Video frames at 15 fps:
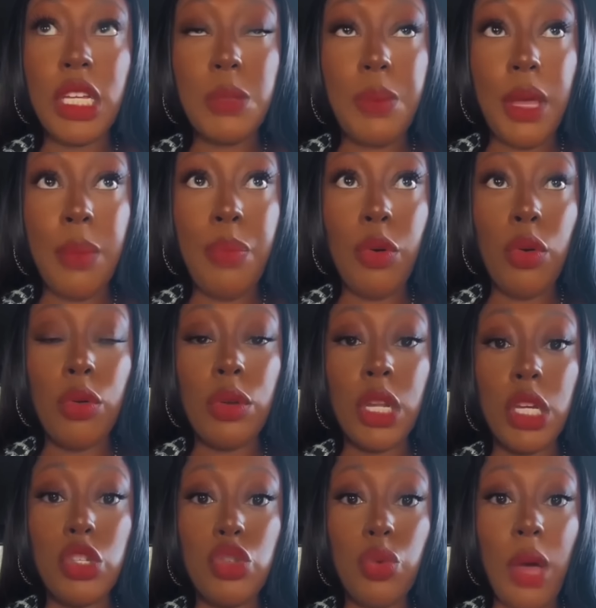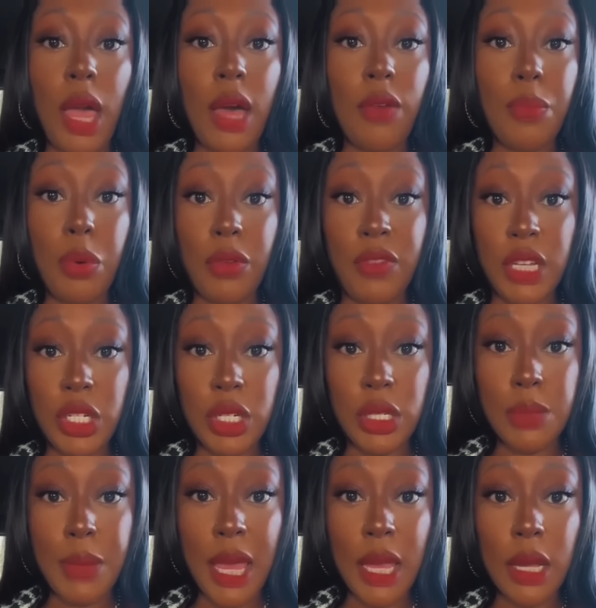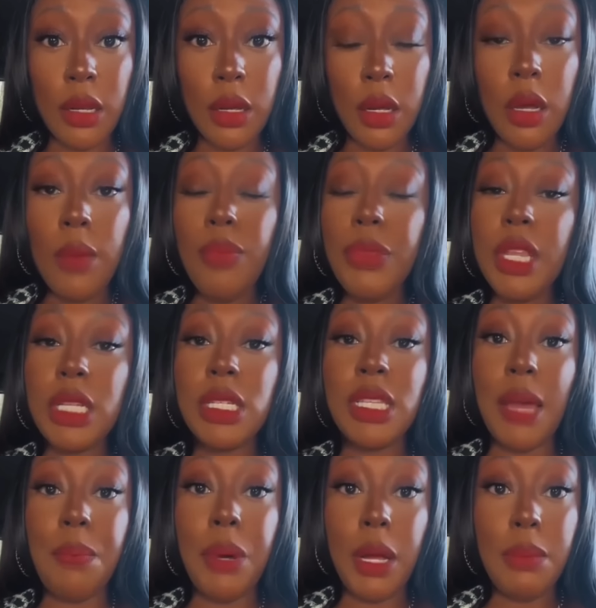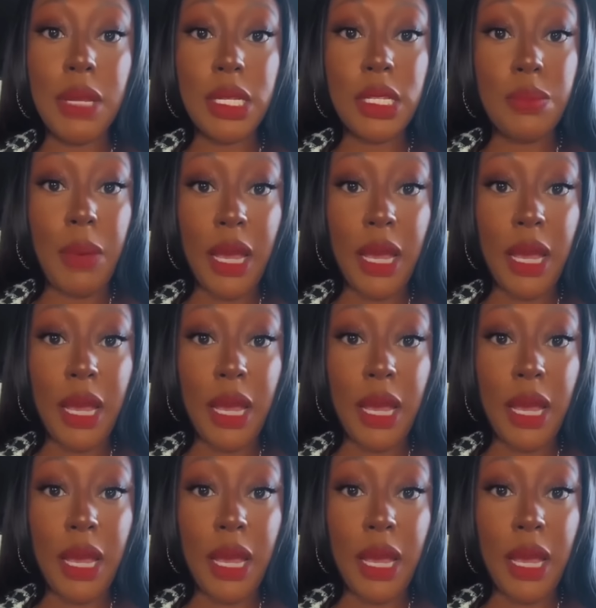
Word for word: You want a cookie? What the got to do with what I'm telling you he did today?